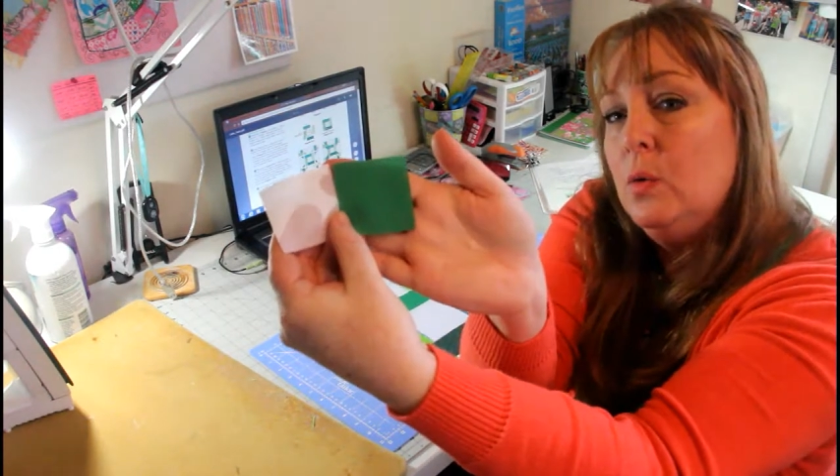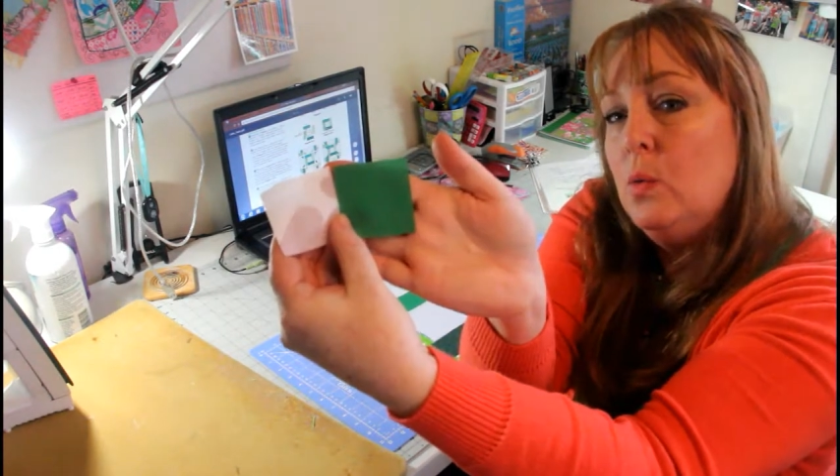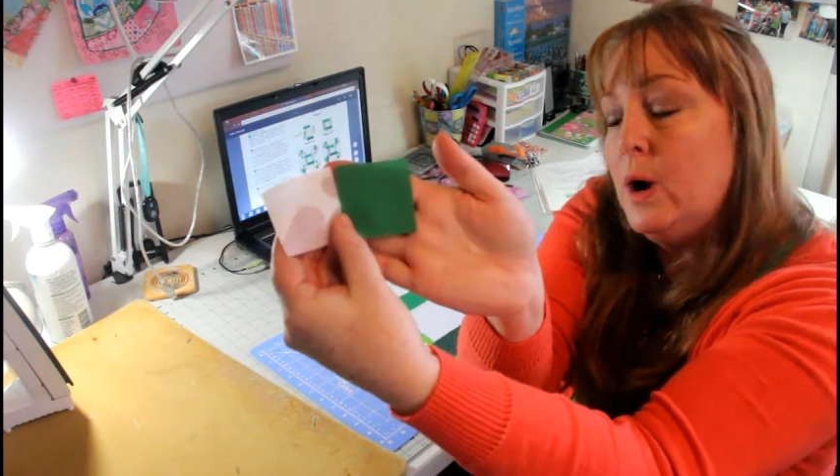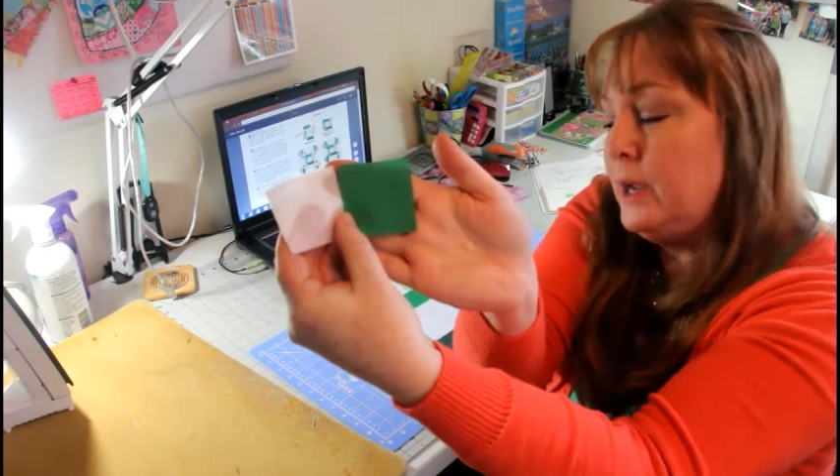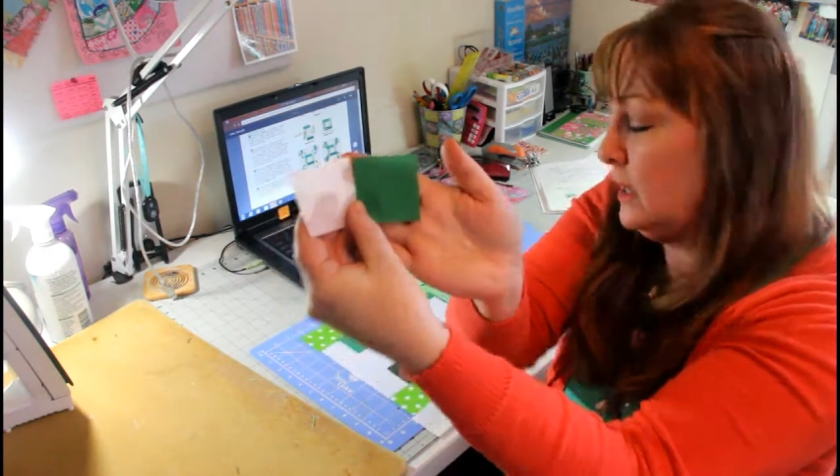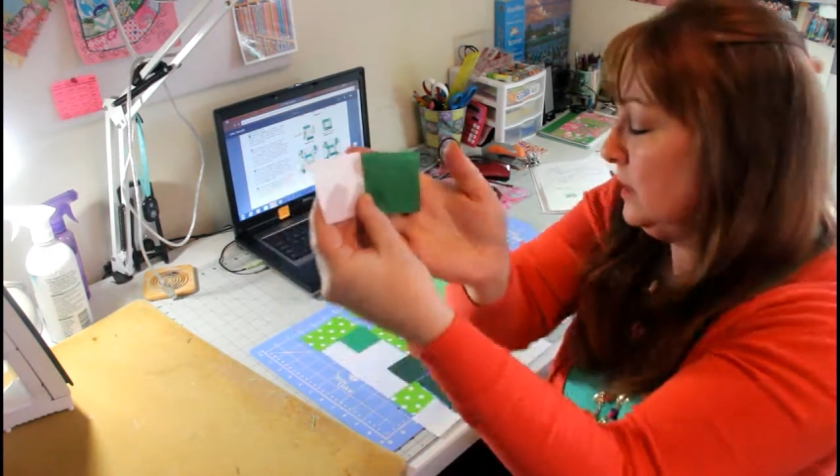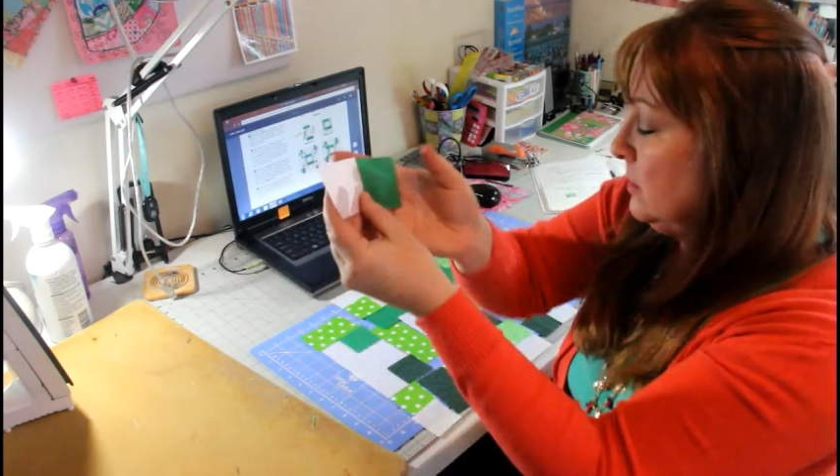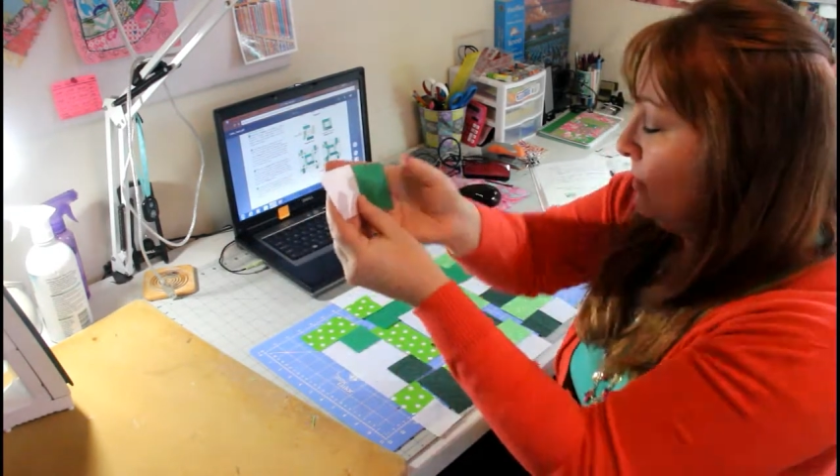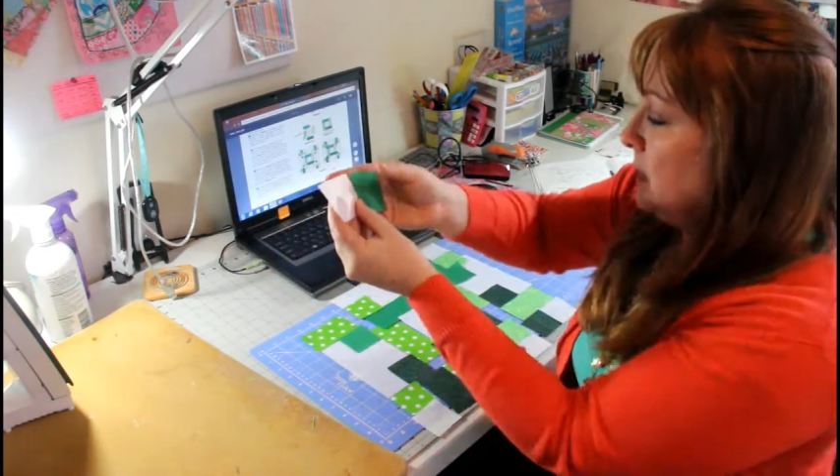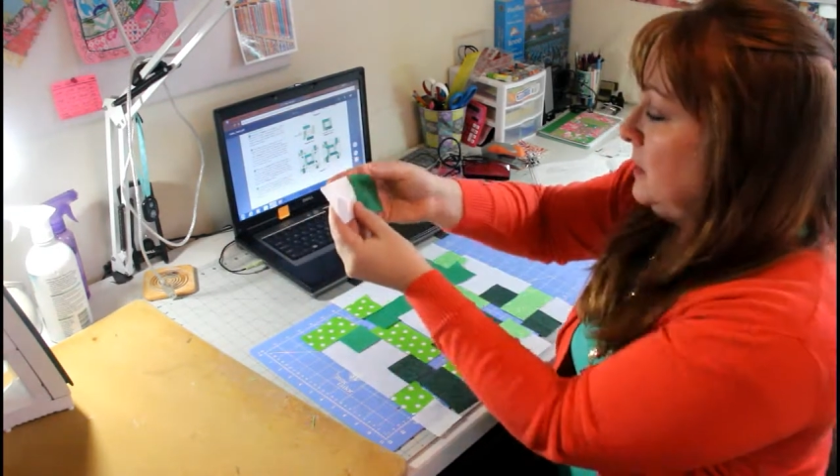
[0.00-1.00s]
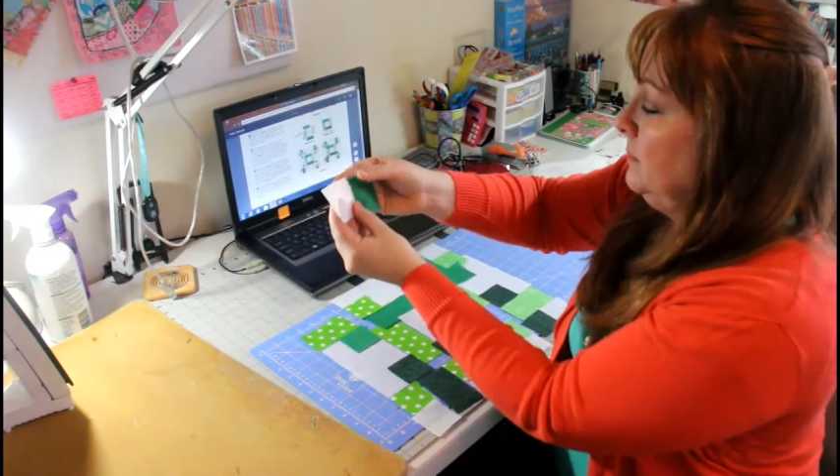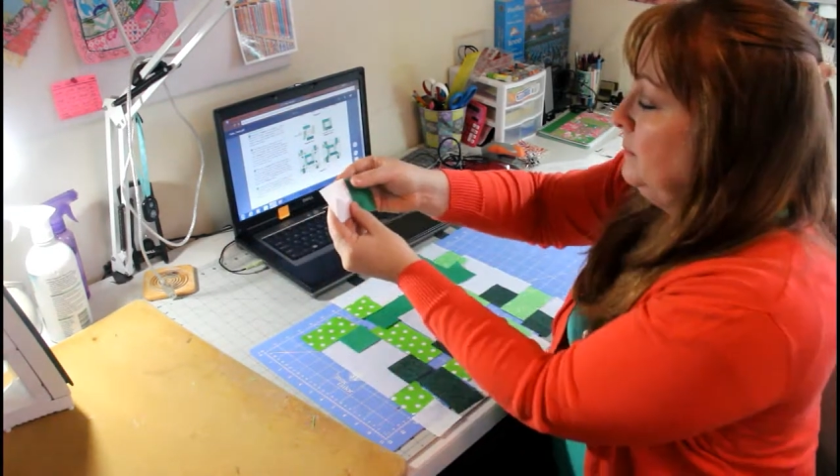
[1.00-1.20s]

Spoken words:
white and a green.